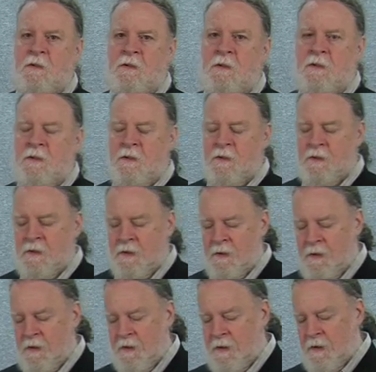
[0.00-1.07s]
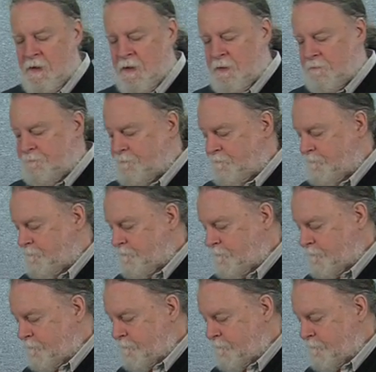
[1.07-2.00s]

No one is speaking in this clip.